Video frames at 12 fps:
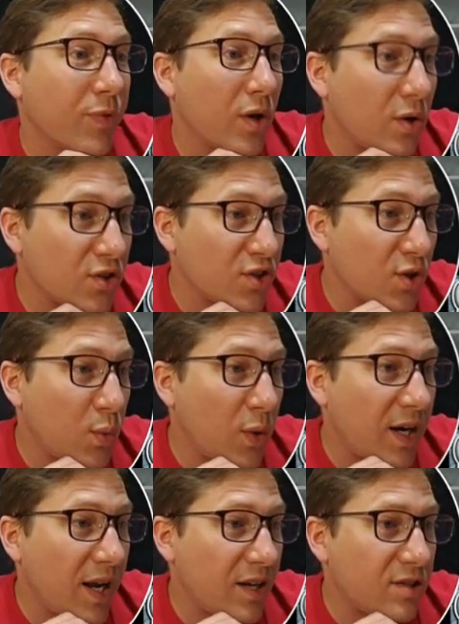Also, when
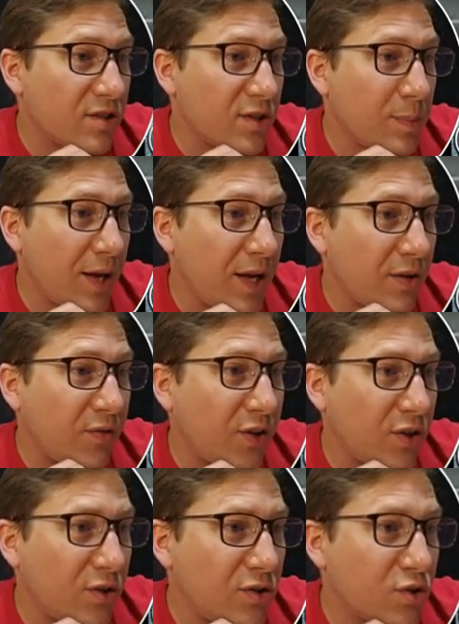it enters the
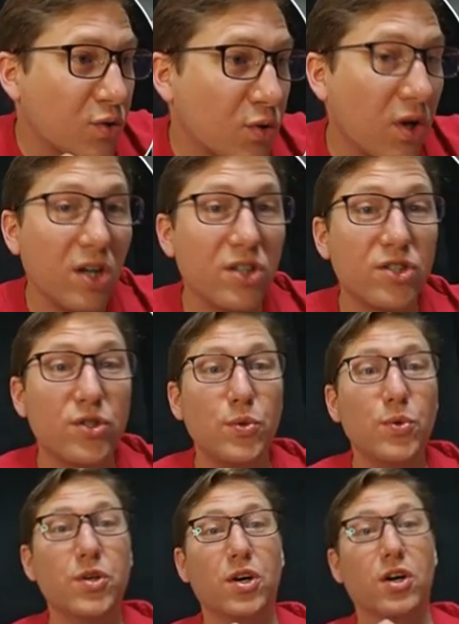battlefield, draw 2
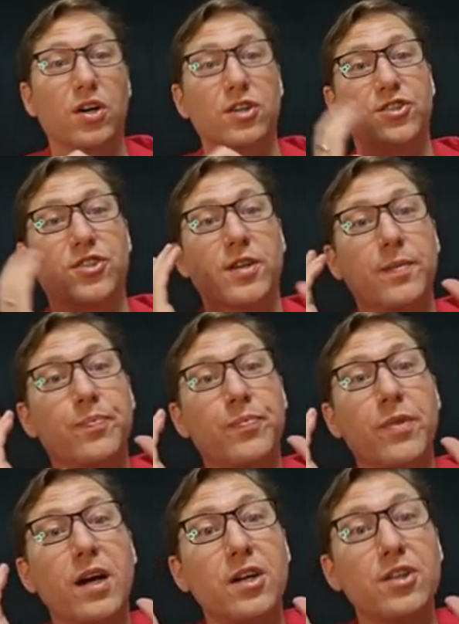cards.
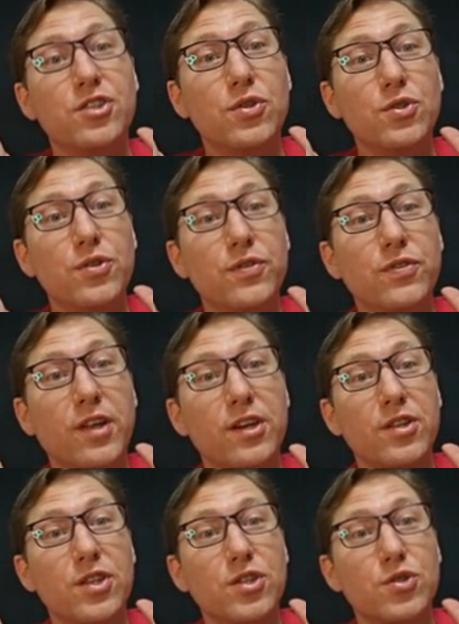A 2-2 flyer
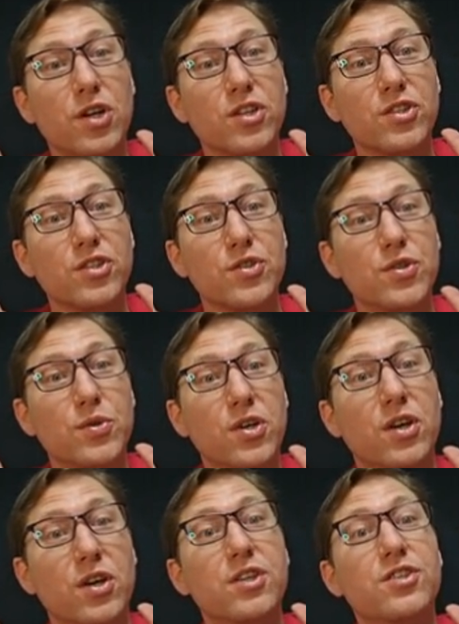that draws you 2
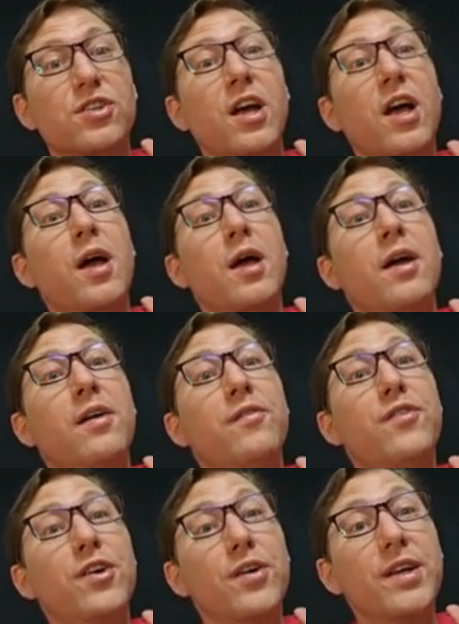cards
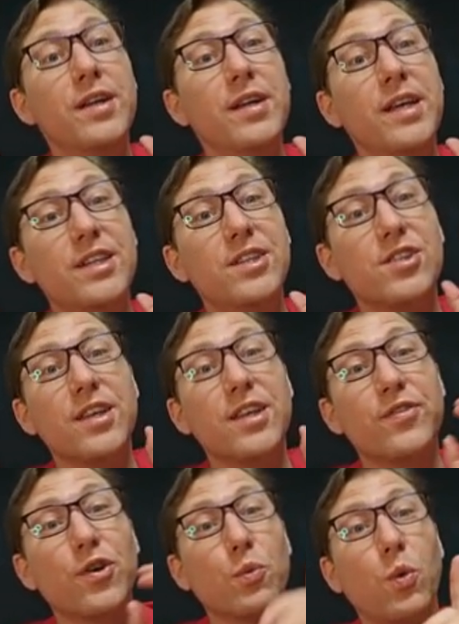very easily
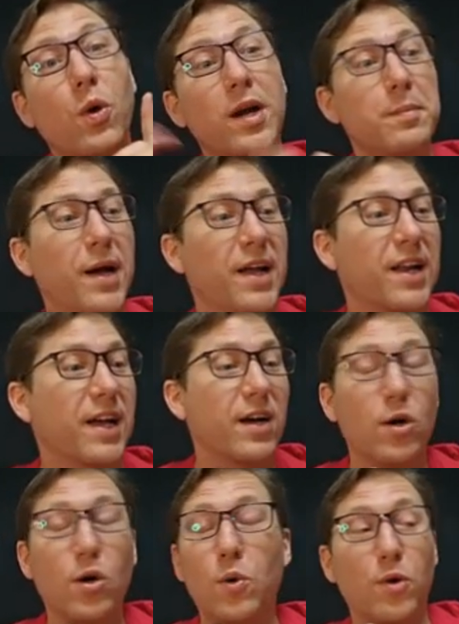for 1 mana.
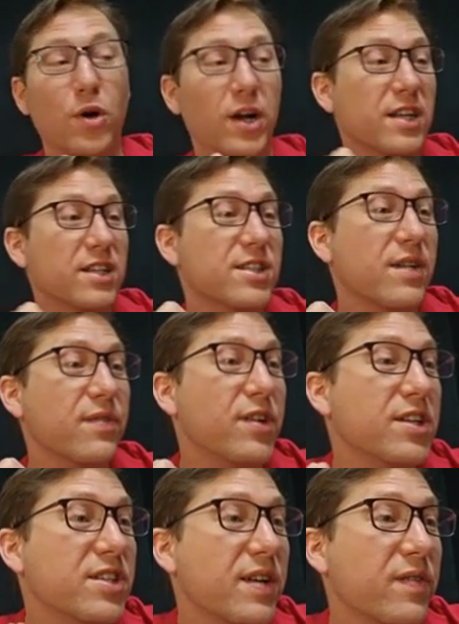Oh boy,
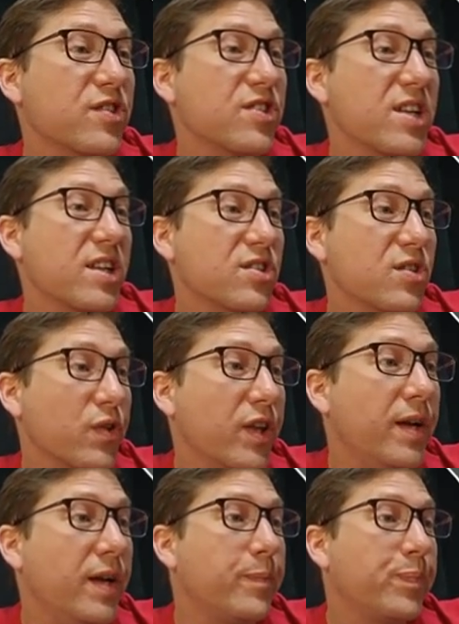77 cents only.